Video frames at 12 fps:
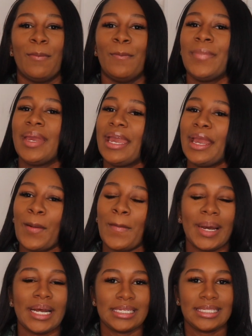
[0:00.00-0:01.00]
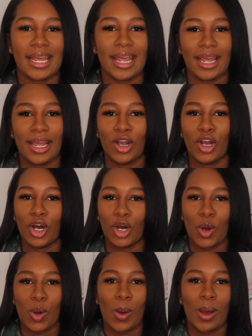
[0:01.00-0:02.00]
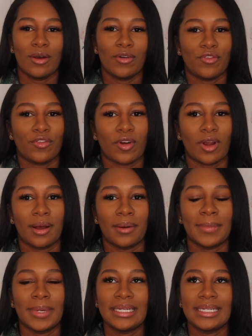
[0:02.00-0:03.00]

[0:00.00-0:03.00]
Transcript: make my day go from